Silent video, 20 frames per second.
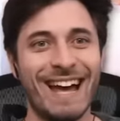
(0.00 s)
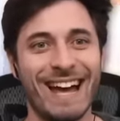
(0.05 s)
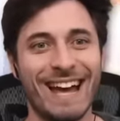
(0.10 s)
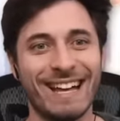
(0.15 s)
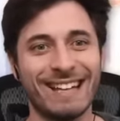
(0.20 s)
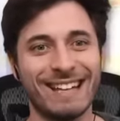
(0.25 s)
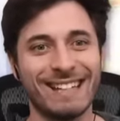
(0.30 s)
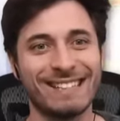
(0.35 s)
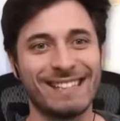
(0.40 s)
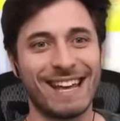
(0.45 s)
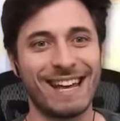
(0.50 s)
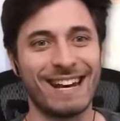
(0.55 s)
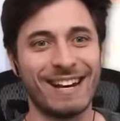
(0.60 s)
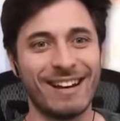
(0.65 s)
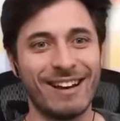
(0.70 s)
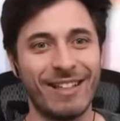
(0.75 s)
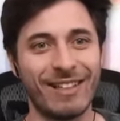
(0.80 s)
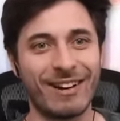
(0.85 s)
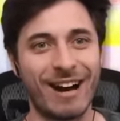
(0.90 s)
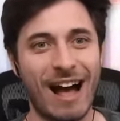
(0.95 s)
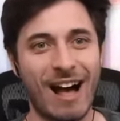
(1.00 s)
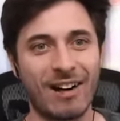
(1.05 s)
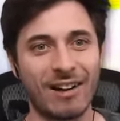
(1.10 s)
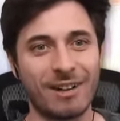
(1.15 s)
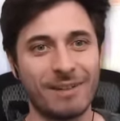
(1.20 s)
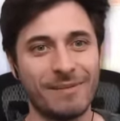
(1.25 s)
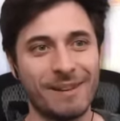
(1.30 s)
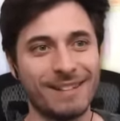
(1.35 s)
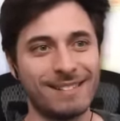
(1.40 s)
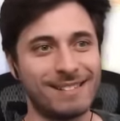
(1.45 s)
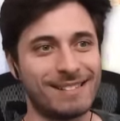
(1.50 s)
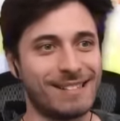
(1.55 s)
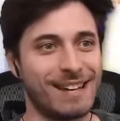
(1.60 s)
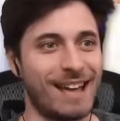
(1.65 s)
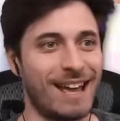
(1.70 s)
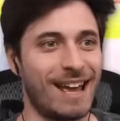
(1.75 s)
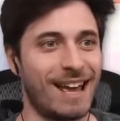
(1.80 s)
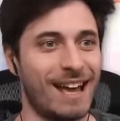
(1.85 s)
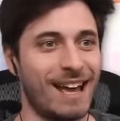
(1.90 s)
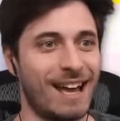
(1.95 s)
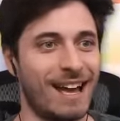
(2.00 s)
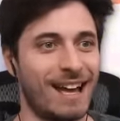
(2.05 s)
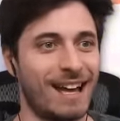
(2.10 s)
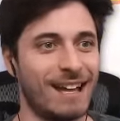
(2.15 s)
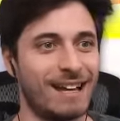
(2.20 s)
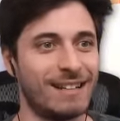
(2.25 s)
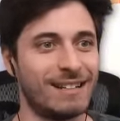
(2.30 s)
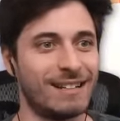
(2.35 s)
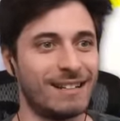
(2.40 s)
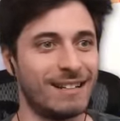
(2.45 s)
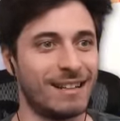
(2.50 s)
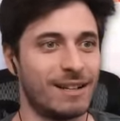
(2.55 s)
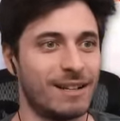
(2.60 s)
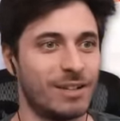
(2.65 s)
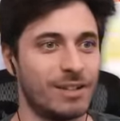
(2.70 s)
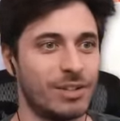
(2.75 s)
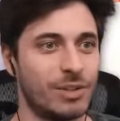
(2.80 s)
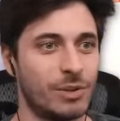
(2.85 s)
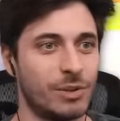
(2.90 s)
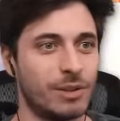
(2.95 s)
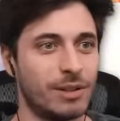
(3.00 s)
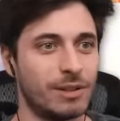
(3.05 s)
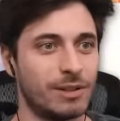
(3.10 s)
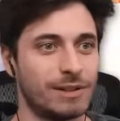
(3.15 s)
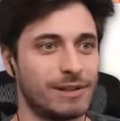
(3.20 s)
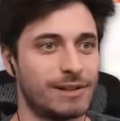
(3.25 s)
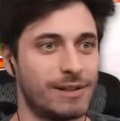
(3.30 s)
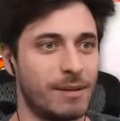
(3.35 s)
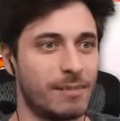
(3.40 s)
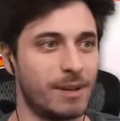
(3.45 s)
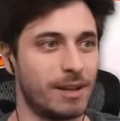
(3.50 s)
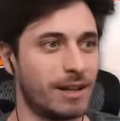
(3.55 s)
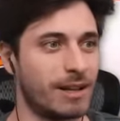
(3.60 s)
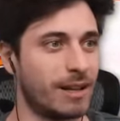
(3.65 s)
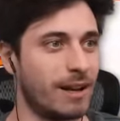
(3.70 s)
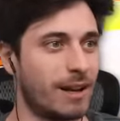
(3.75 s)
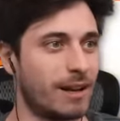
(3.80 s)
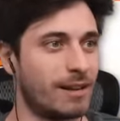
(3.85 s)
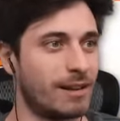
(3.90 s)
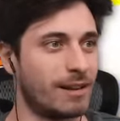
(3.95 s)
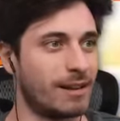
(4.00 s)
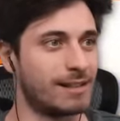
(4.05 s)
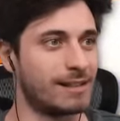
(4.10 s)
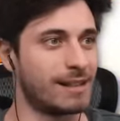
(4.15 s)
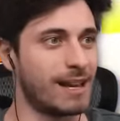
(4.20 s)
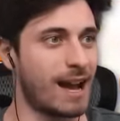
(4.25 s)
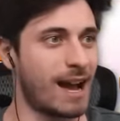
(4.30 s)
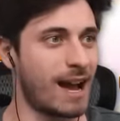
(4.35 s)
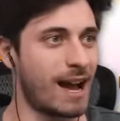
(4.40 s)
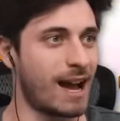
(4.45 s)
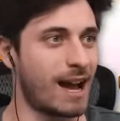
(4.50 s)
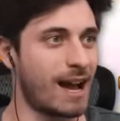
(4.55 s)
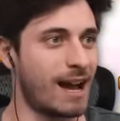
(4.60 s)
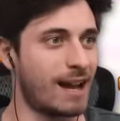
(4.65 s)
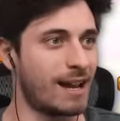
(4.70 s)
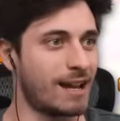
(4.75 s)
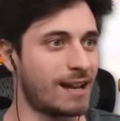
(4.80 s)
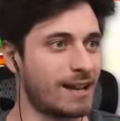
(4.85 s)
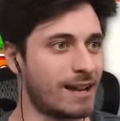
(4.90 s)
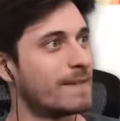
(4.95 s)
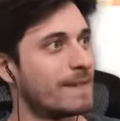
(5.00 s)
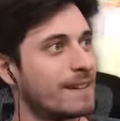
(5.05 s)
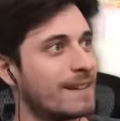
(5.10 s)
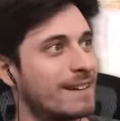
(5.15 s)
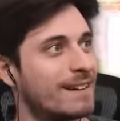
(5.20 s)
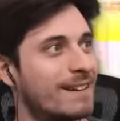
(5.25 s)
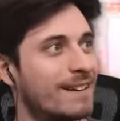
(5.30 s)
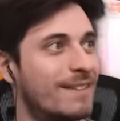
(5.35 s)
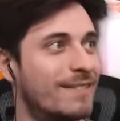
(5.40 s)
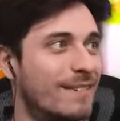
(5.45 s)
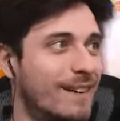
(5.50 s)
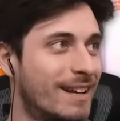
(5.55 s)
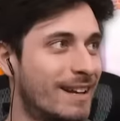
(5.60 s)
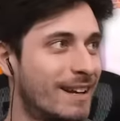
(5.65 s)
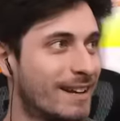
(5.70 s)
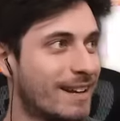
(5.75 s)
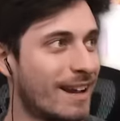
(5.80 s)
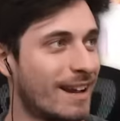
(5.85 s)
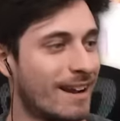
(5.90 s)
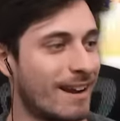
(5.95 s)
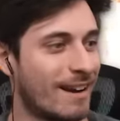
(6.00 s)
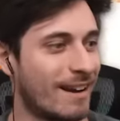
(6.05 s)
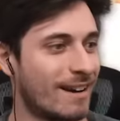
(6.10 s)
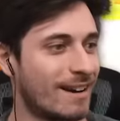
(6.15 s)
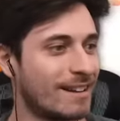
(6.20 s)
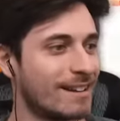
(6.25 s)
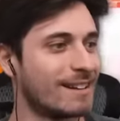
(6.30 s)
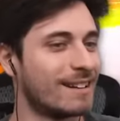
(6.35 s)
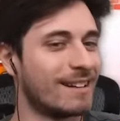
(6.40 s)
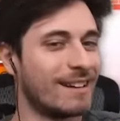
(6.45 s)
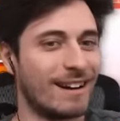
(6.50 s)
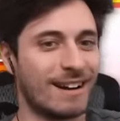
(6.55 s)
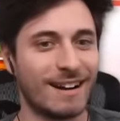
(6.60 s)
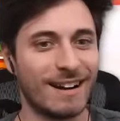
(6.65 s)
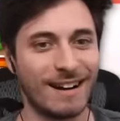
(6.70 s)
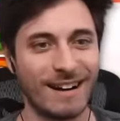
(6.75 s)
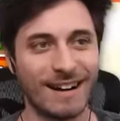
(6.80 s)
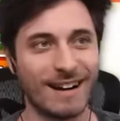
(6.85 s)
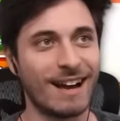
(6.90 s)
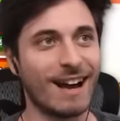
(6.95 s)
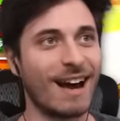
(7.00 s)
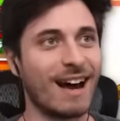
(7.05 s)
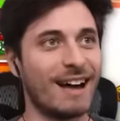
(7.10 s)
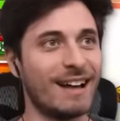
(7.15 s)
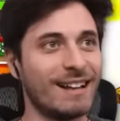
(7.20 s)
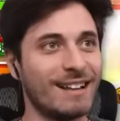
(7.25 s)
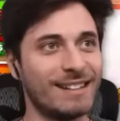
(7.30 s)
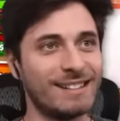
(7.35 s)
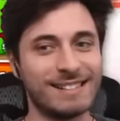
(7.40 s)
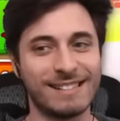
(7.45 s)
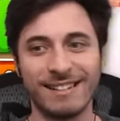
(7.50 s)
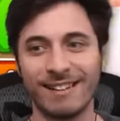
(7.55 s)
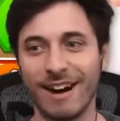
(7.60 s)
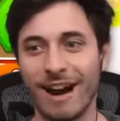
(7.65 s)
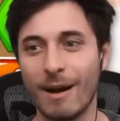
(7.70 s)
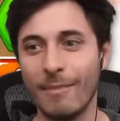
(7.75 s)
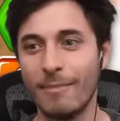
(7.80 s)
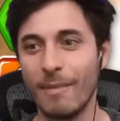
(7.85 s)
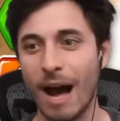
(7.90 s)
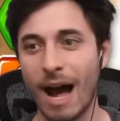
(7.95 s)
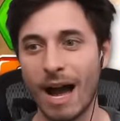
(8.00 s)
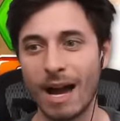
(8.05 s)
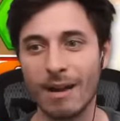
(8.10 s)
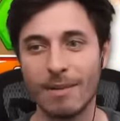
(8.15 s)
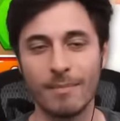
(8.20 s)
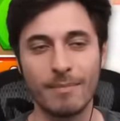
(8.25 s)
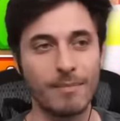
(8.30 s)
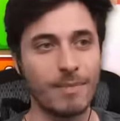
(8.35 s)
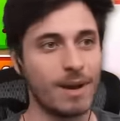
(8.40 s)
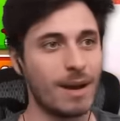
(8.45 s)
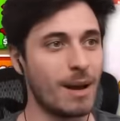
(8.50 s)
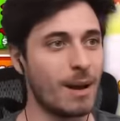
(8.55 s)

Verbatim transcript: and let's get another alchemist and do a little stimulant on this guy. Oh man. Okay. All right. Uh, let's see here. I'm, I am